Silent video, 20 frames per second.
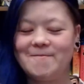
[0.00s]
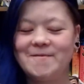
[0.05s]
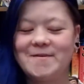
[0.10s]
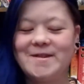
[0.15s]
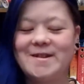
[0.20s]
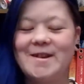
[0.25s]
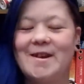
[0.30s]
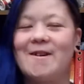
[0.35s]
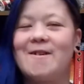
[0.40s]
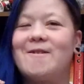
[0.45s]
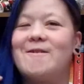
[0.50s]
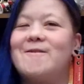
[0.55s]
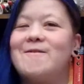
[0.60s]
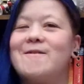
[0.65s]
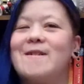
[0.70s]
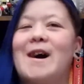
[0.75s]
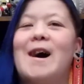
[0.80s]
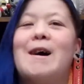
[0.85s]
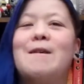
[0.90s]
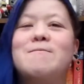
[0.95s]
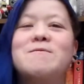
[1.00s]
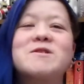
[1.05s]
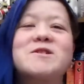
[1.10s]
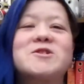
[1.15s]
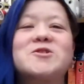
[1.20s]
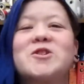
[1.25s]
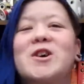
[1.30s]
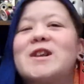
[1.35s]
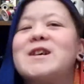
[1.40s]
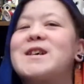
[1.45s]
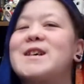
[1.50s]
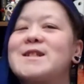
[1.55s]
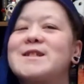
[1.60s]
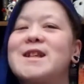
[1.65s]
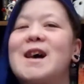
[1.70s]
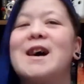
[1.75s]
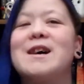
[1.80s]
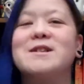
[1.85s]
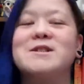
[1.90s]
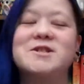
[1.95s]
So, I'm just trying to get
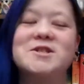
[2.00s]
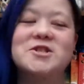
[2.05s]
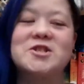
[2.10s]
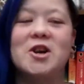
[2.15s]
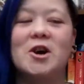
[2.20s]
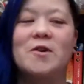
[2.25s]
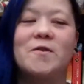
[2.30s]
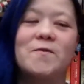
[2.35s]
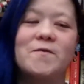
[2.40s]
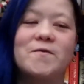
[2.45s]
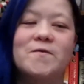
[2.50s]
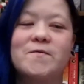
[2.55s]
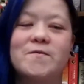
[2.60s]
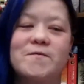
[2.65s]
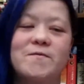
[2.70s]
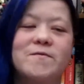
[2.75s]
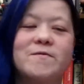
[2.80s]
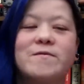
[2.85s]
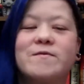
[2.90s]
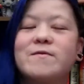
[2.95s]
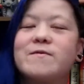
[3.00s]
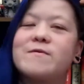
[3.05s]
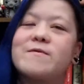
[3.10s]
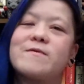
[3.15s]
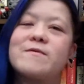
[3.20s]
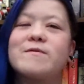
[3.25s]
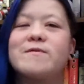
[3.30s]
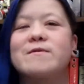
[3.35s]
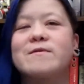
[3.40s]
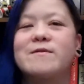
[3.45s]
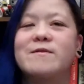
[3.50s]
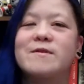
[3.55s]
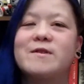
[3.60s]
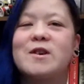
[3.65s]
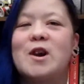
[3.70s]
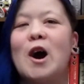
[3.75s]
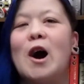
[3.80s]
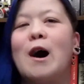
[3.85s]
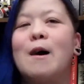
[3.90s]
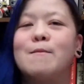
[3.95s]
that shelf
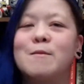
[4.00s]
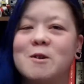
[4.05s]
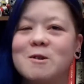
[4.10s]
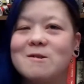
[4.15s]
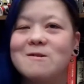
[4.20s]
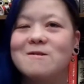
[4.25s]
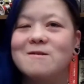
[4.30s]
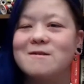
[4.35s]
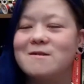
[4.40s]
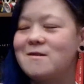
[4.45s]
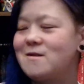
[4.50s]
calmer.